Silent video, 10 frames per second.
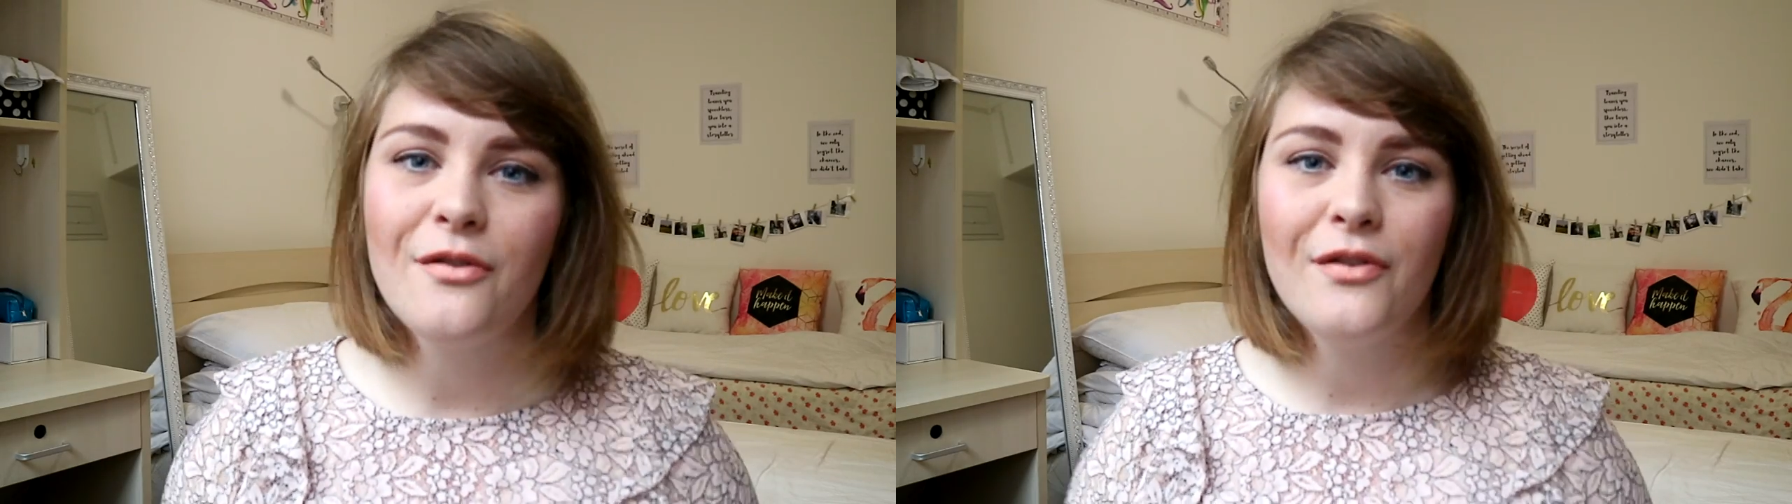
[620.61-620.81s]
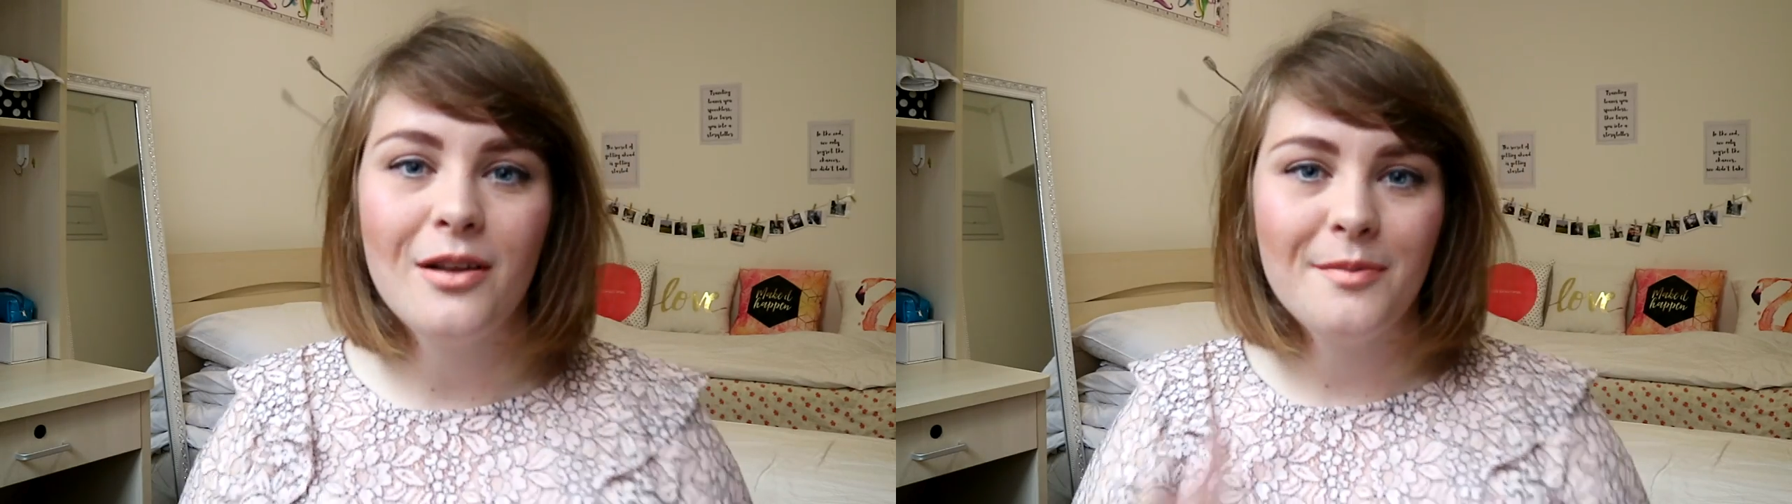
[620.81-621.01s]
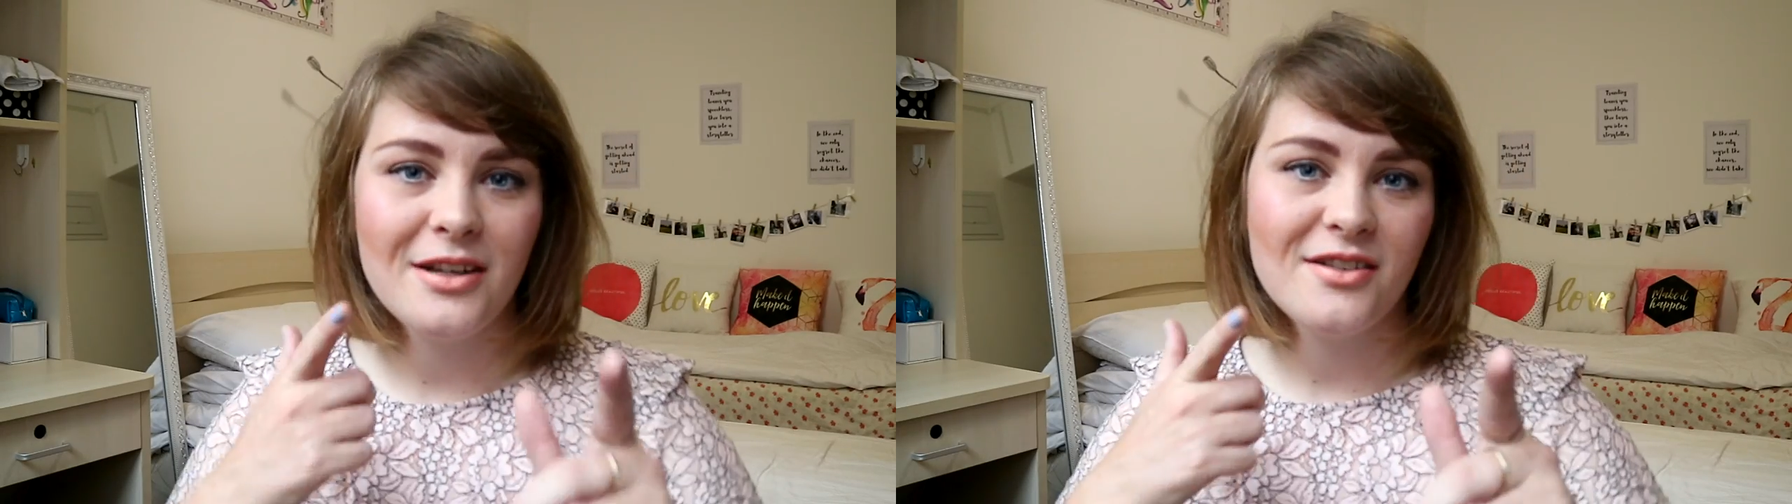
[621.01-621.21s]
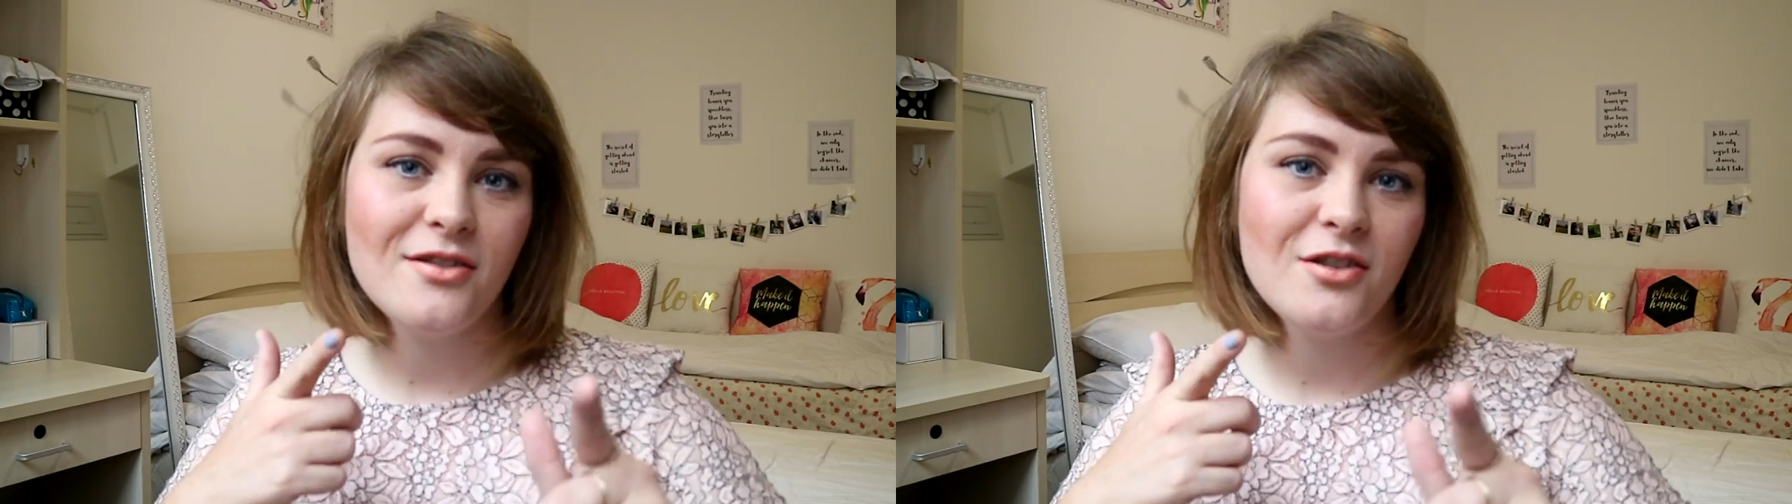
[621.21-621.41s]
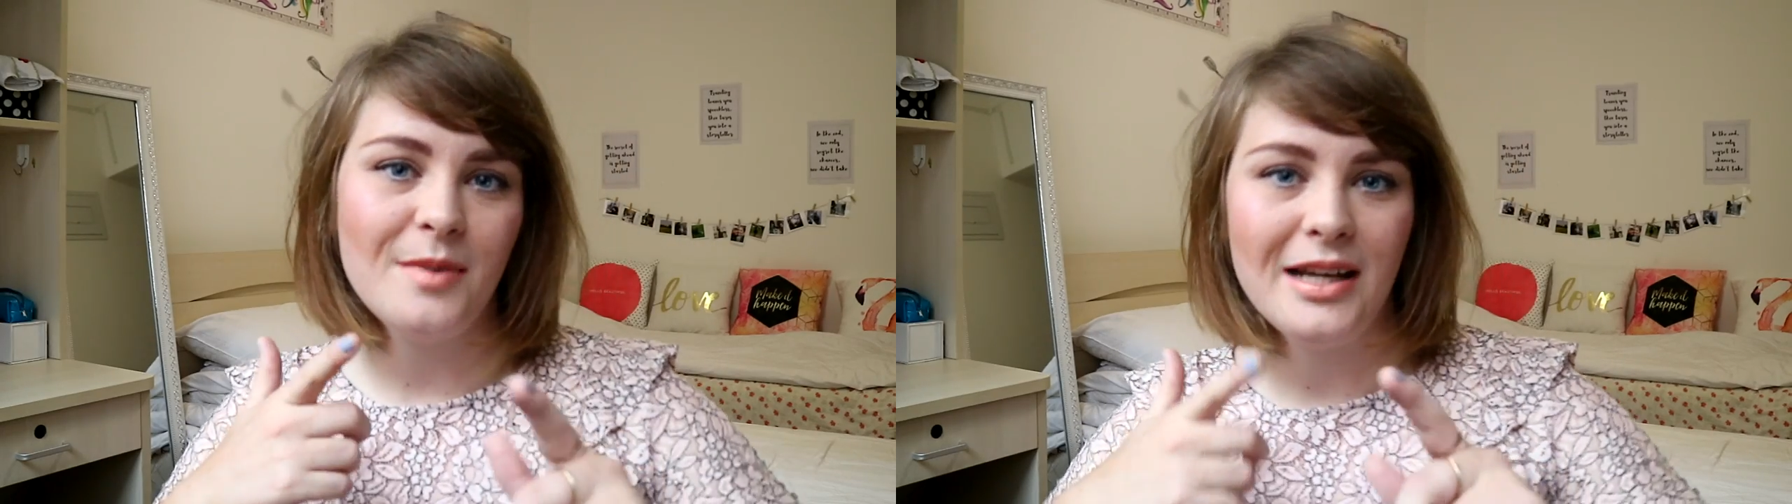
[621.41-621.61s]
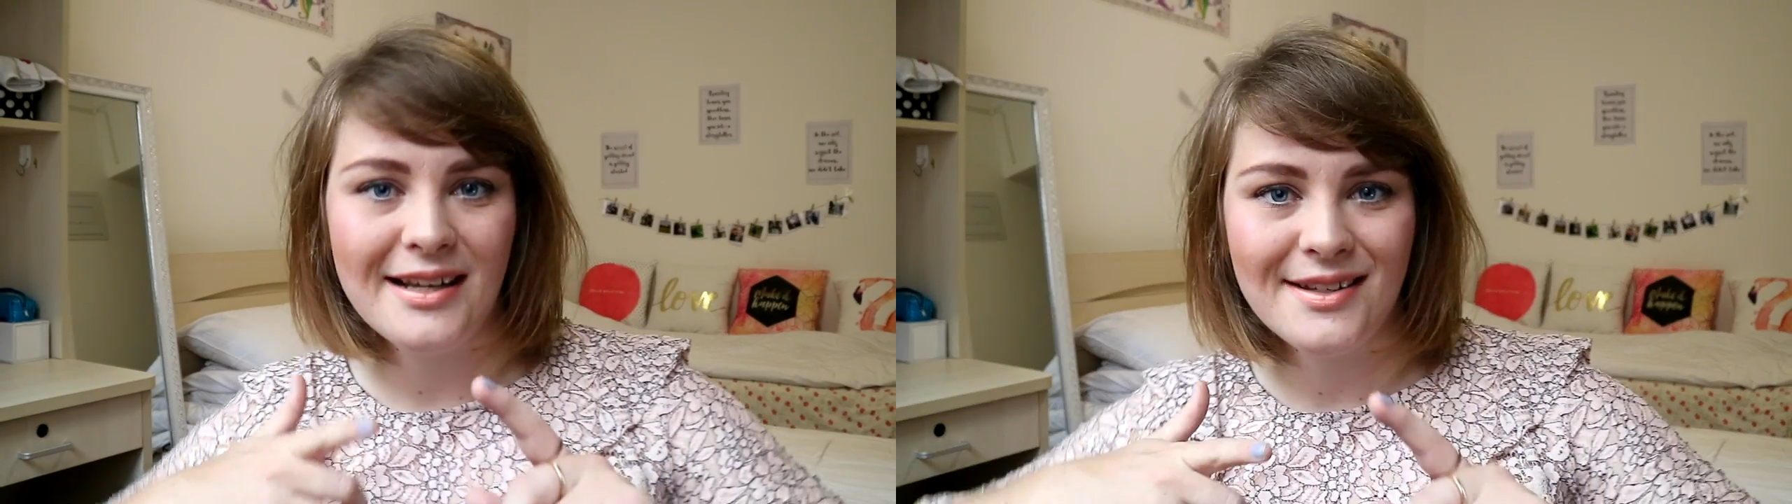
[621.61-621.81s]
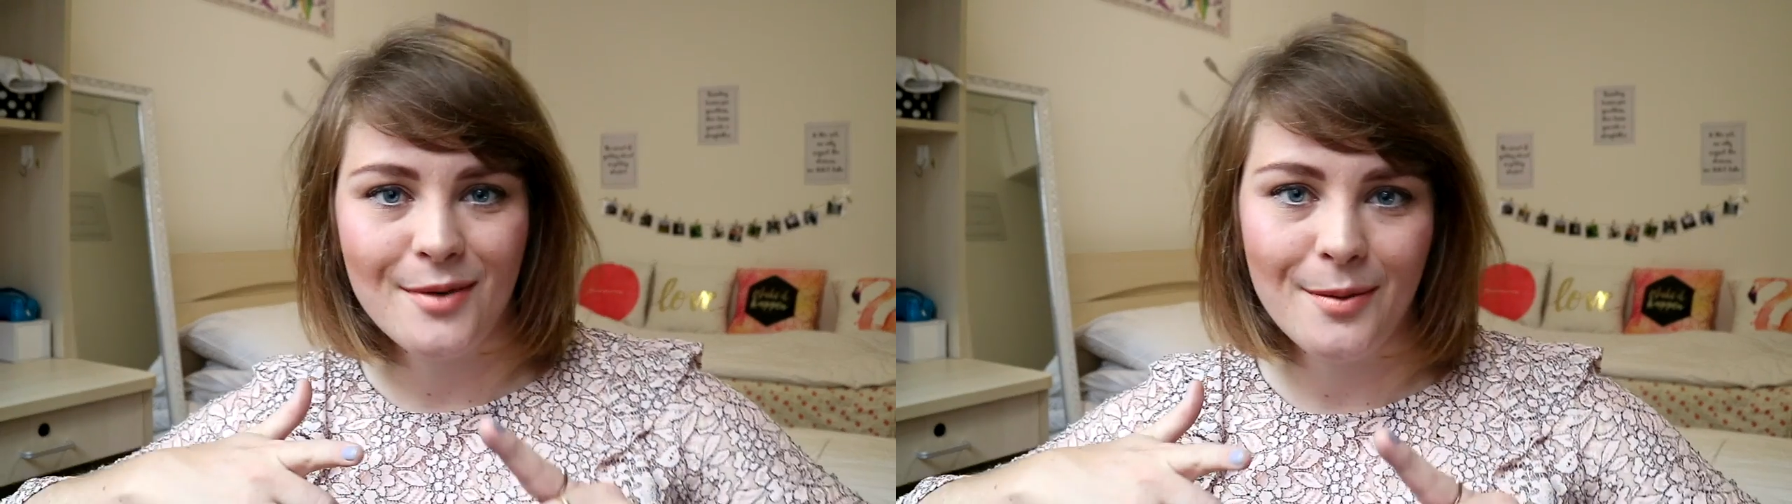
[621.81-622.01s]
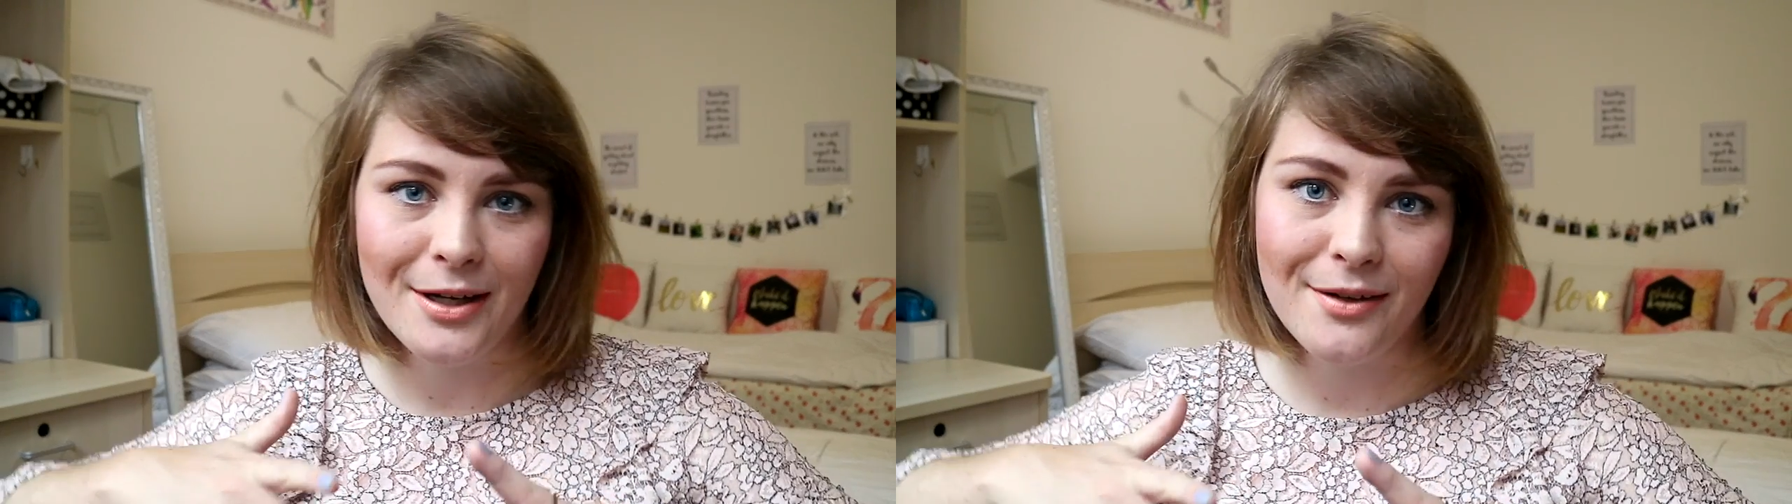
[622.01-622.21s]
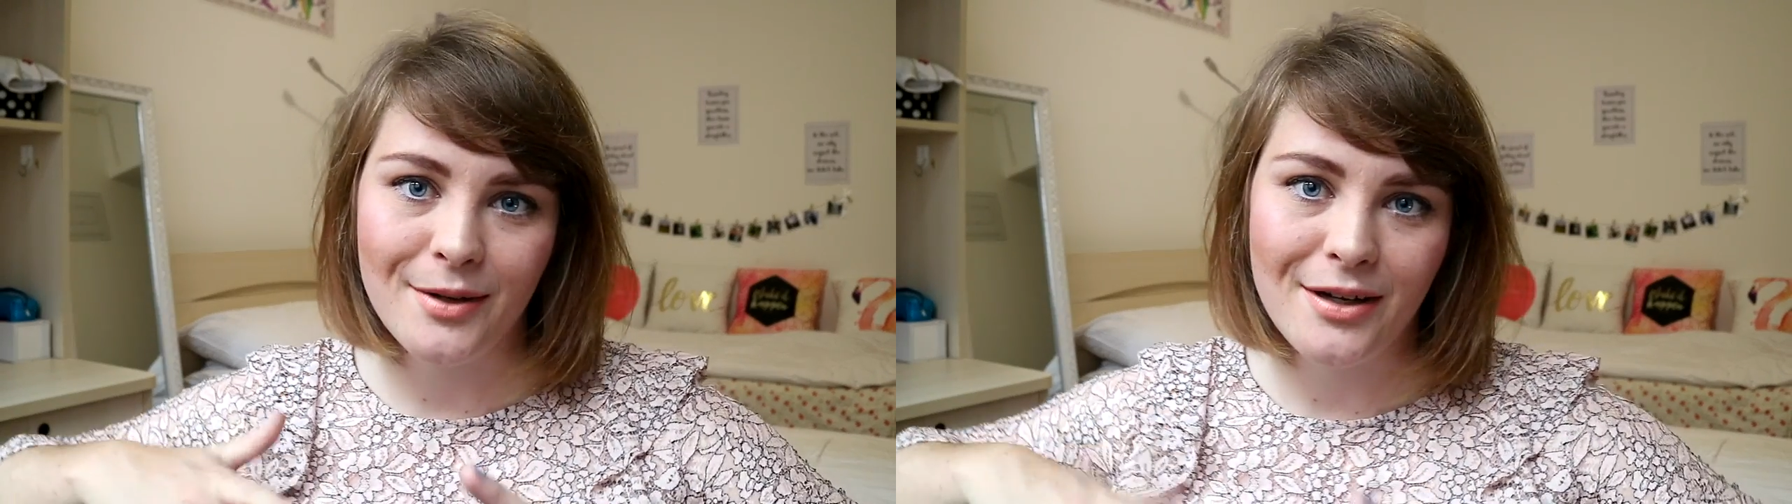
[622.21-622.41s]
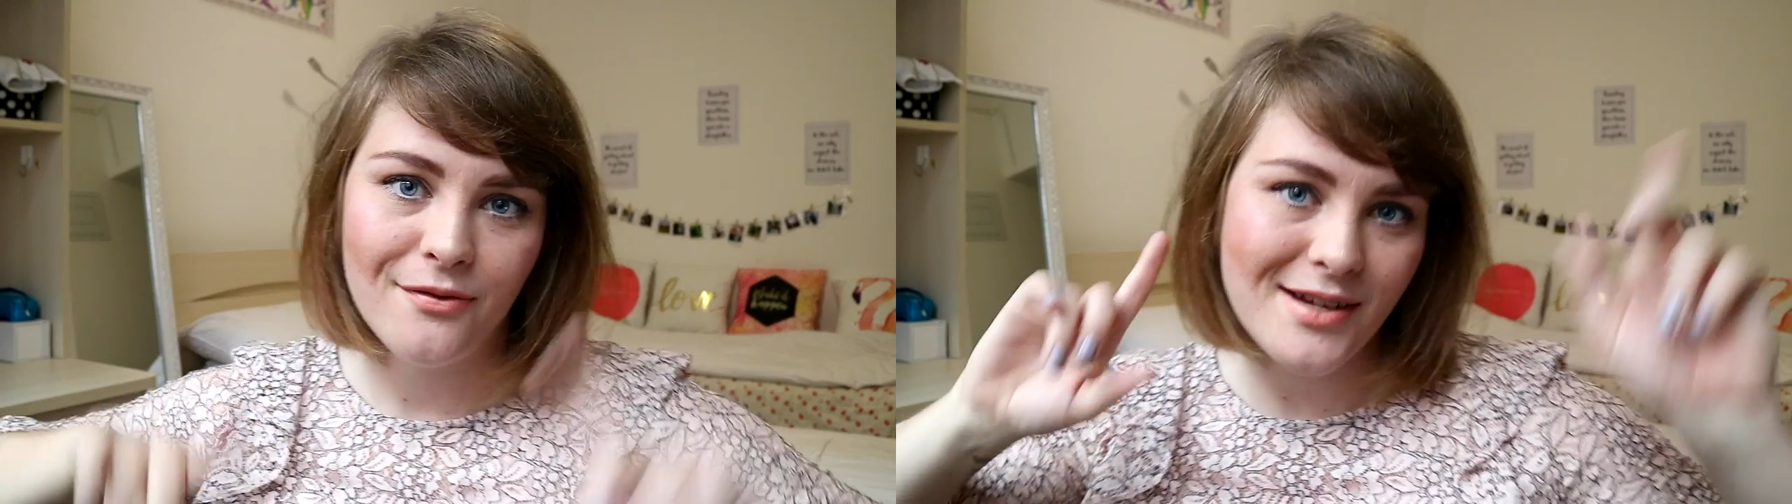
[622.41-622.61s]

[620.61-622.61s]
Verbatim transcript: Follow me on social media as well, by the way.